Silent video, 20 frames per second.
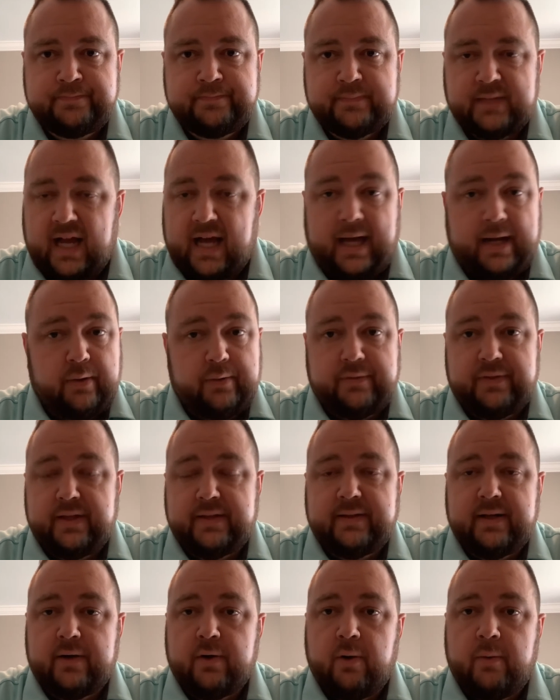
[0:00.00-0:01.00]
I don't
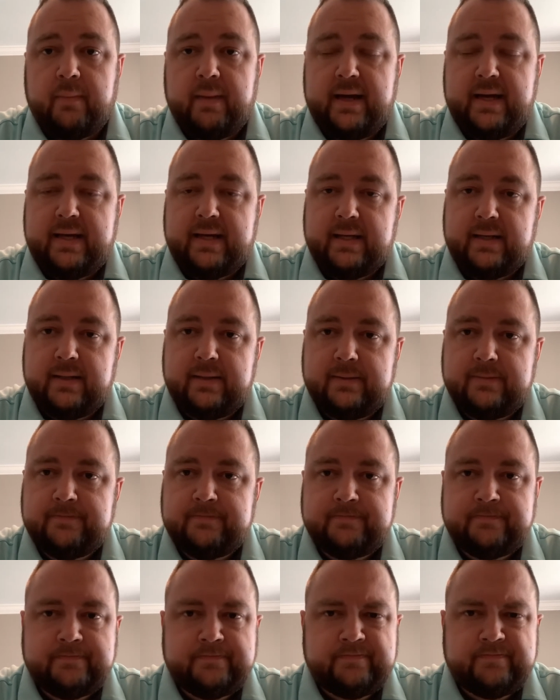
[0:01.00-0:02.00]
think they're going to make it.
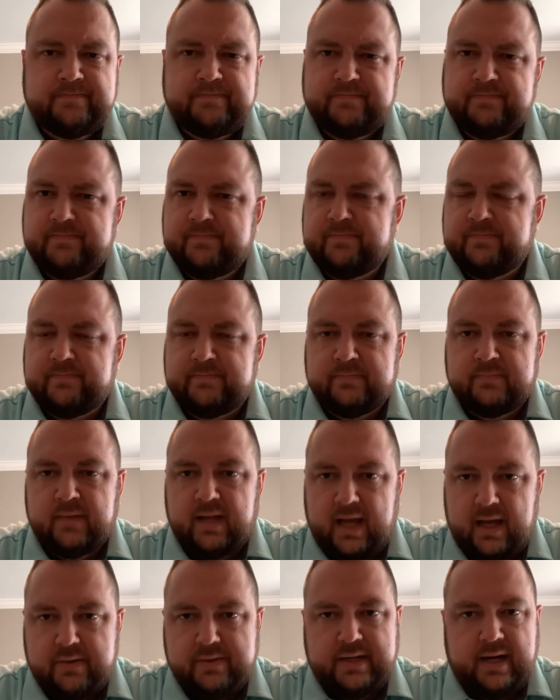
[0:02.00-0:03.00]
Mm,
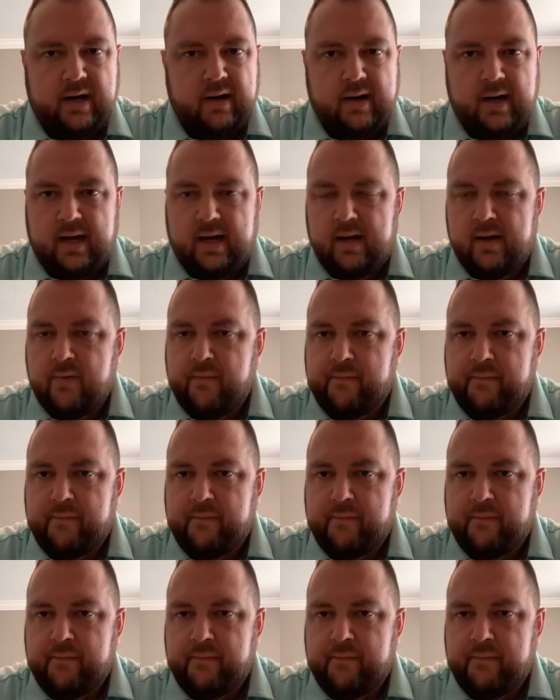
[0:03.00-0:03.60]
how dare I?